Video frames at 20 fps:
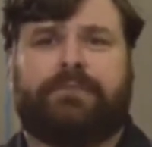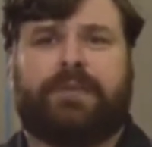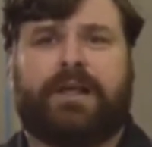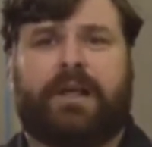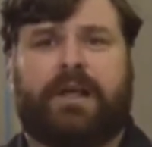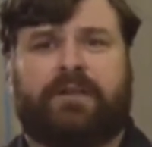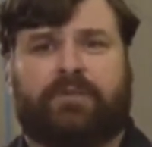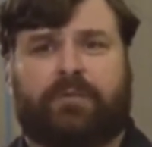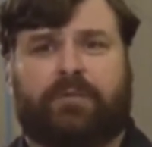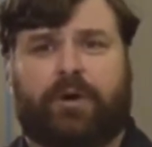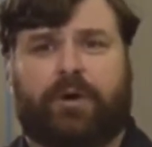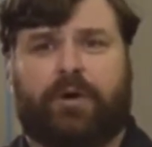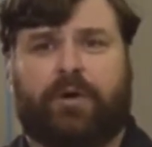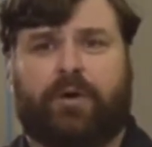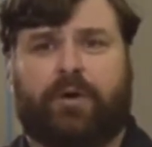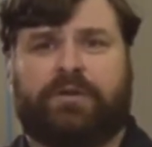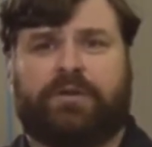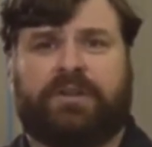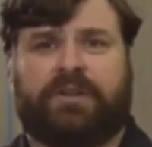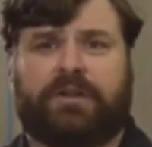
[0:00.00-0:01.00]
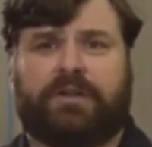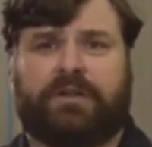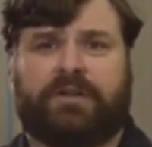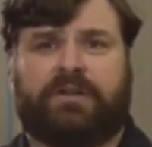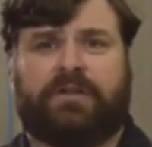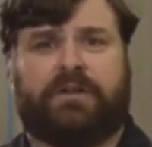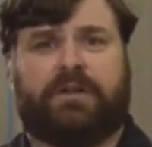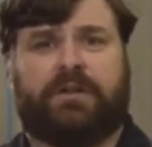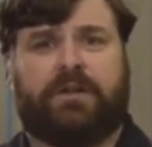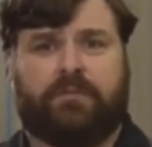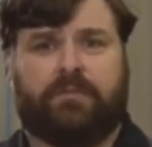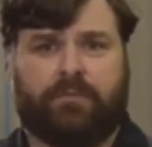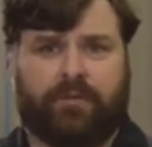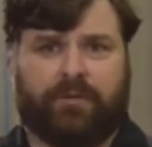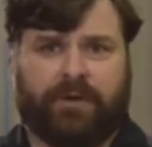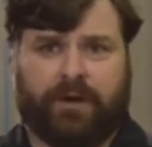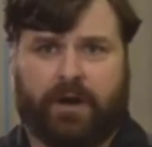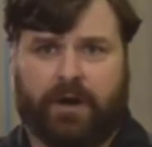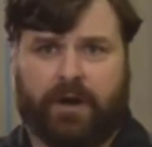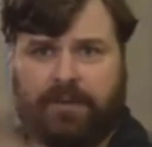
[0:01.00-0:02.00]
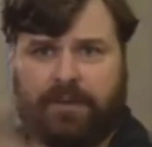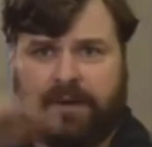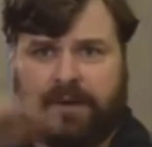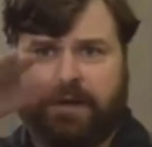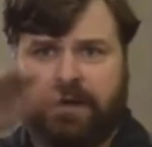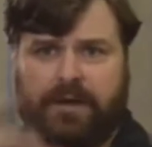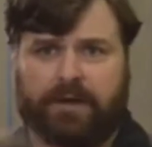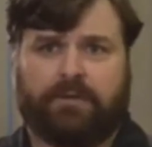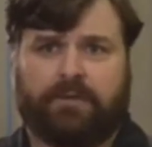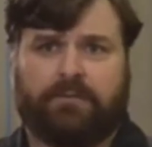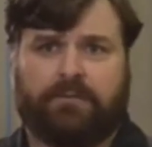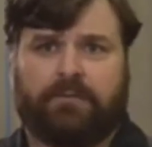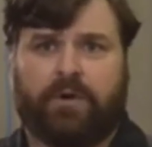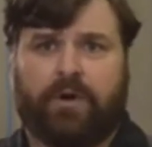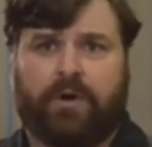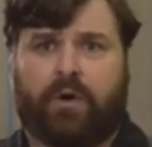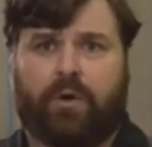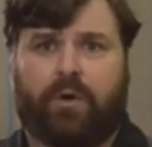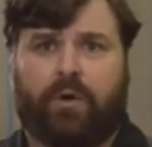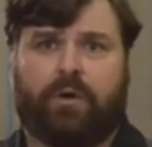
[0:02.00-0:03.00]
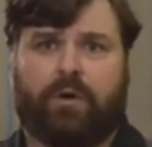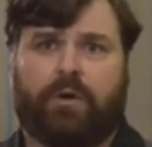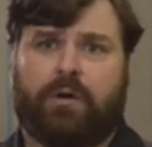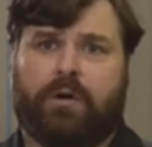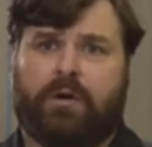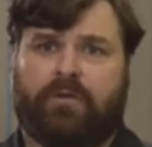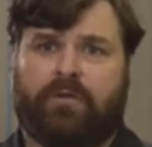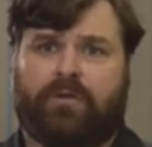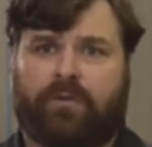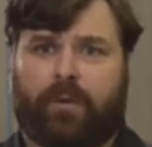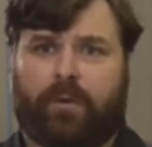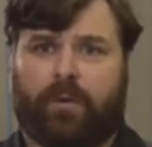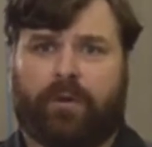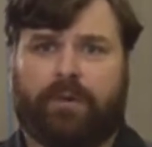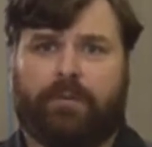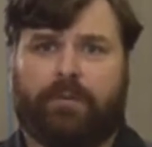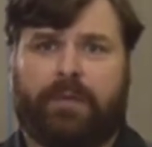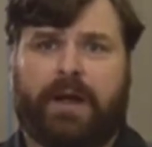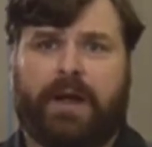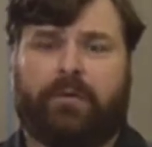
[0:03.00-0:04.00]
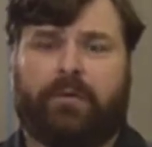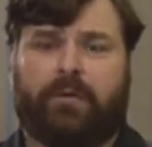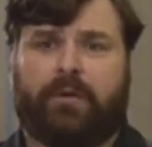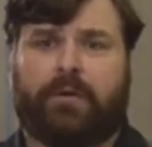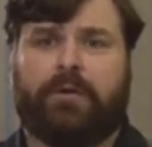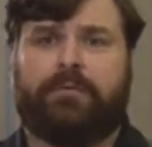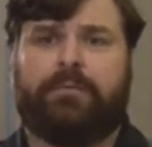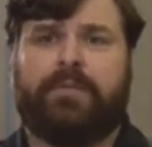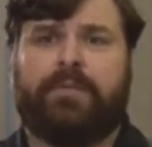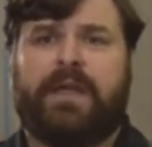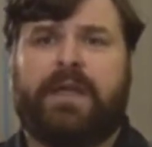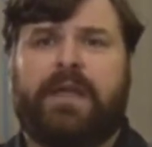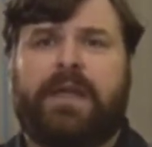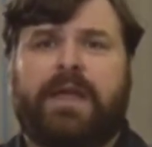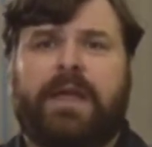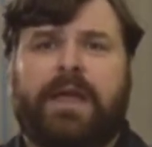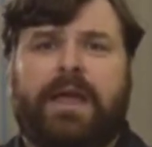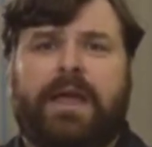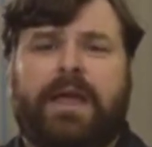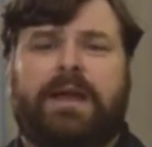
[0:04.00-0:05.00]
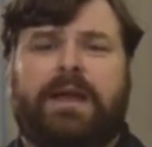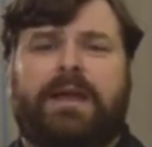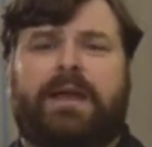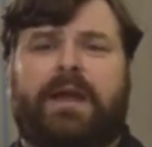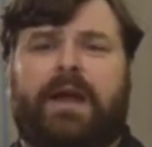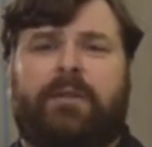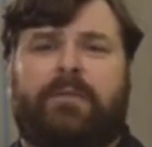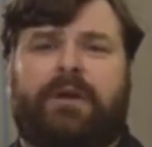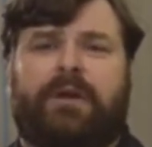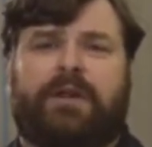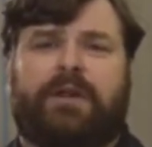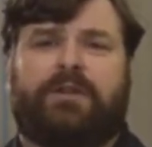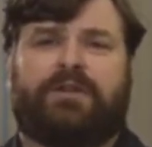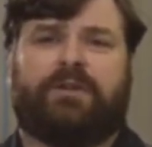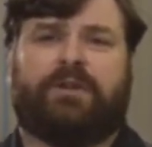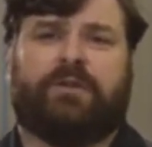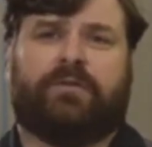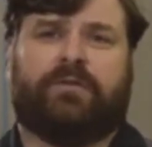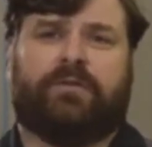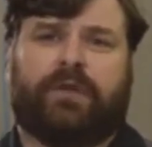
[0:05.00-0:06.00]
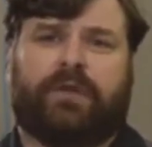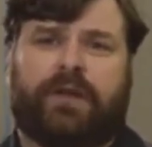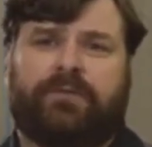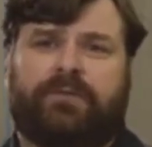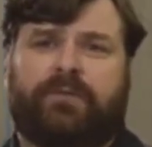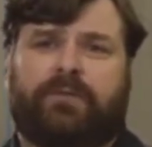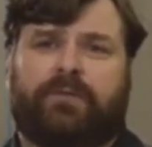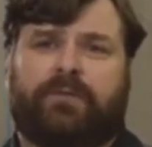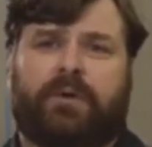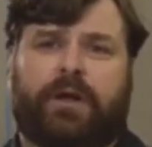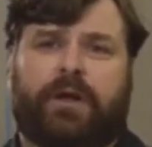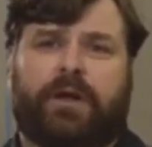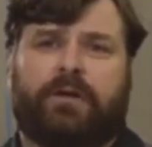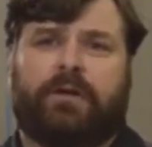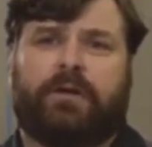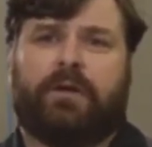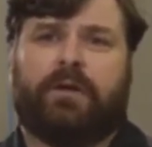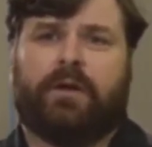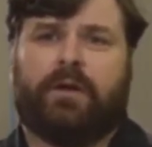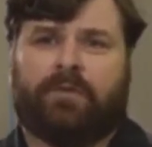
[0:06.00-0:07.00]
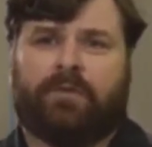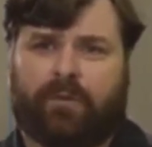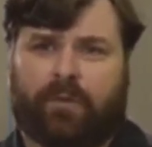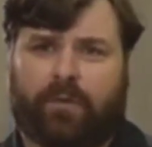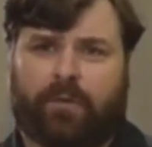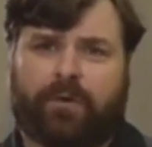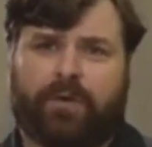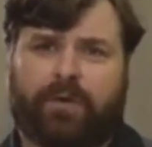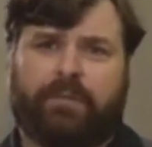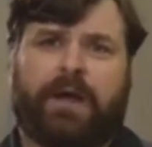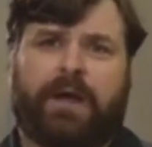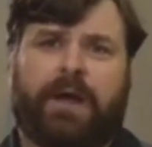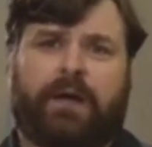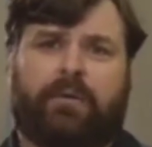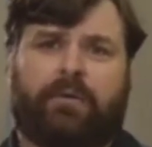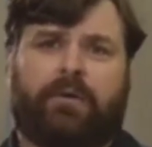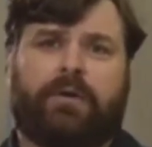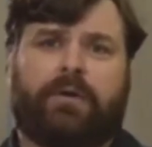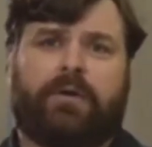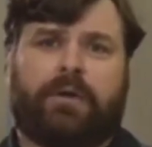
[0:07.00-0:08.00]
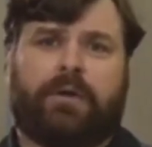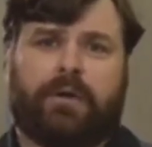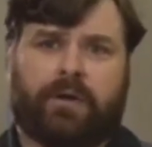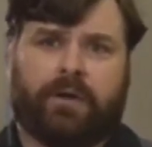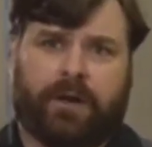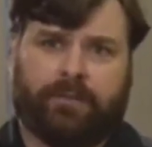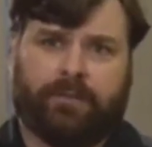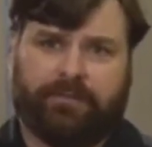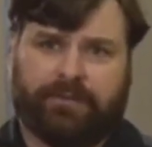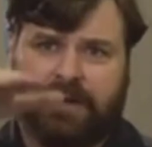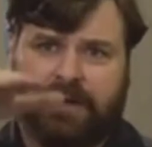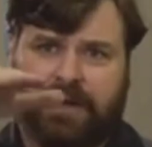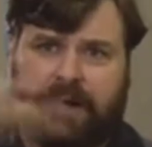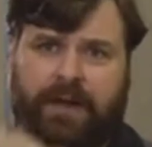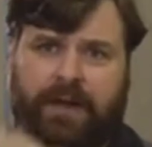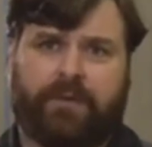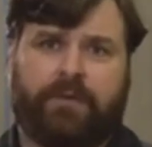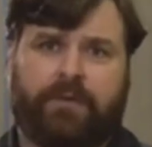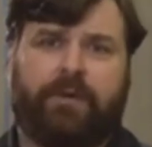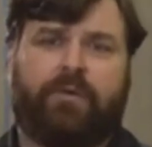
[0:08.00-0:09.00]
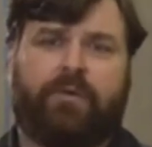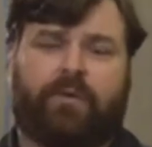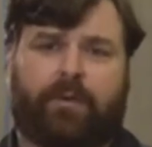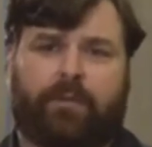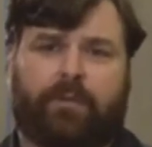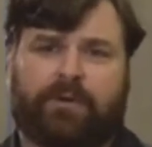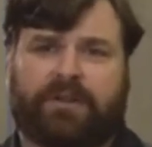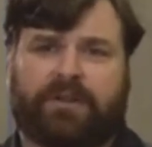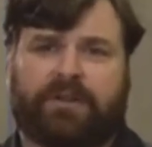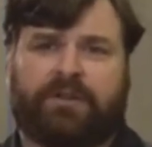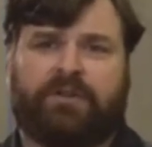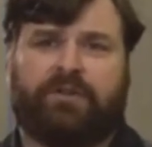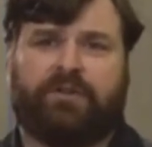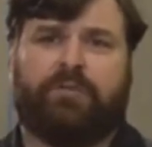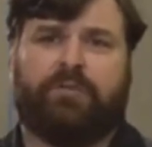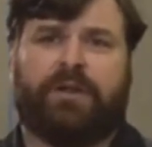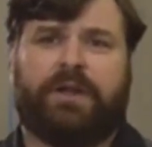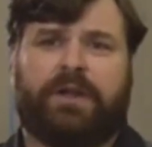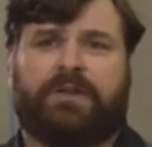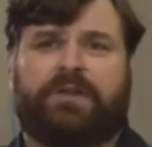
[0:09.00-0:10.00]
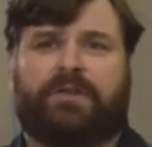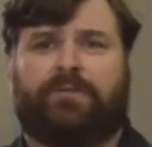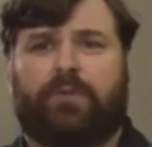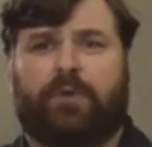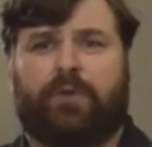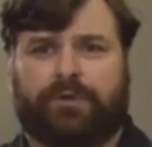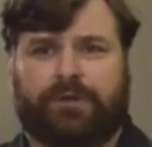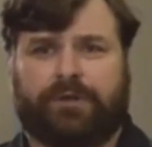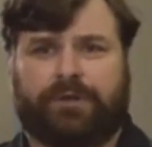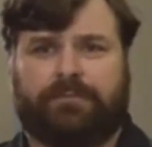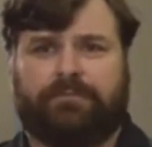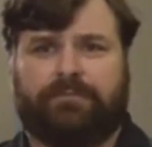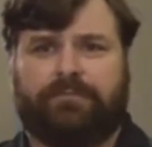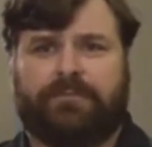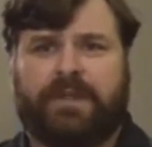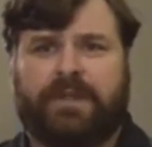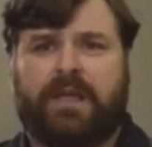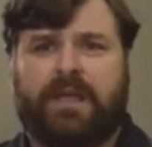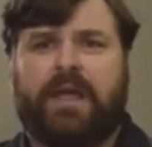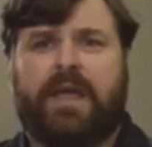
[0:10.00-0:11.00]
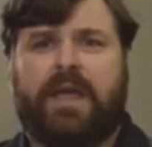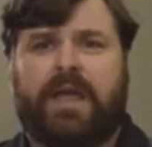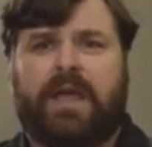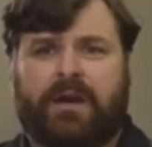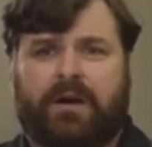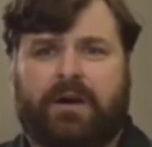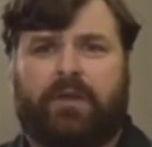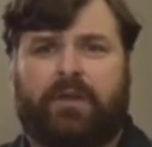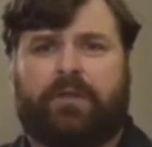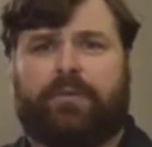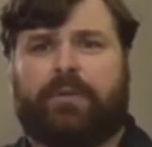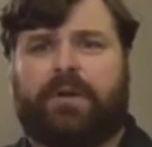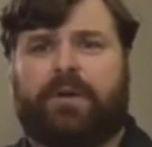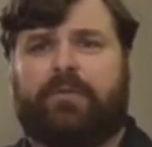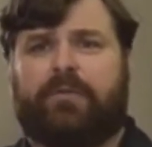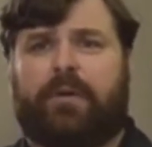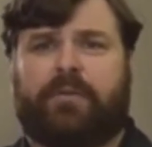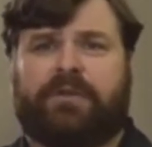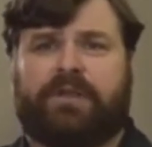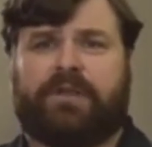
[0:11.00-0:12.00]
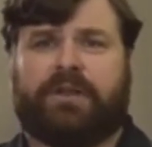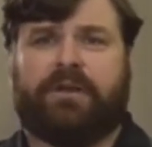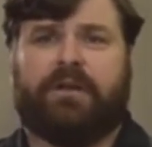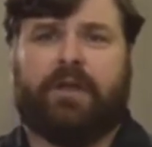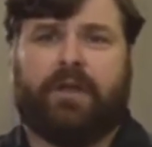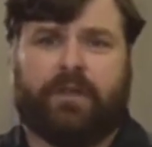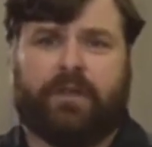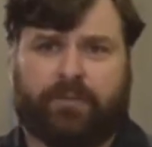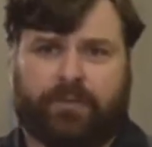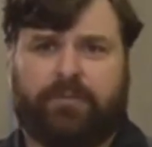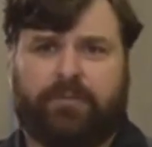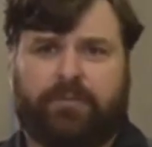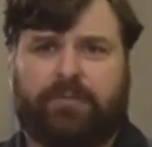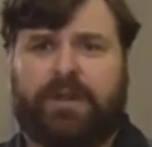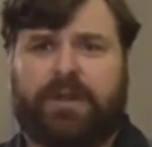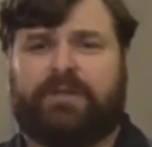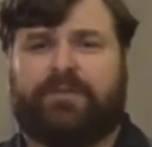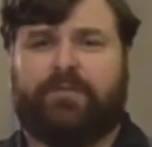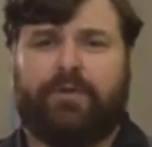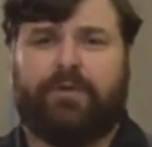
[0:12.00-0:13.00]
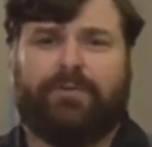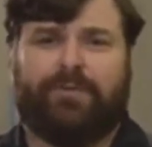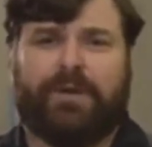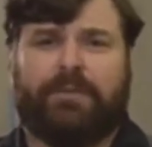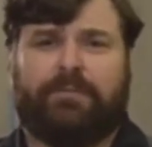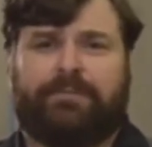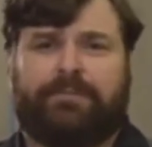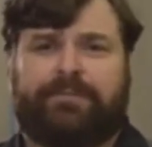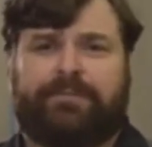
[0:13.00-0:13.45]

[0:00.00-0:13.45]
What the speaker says: as would a hose that is moving up and down or forward and backward. Any combination of left to right, forward to backward, up to down represents 2 planes of motion, and all 3 represent 3 planes of movement.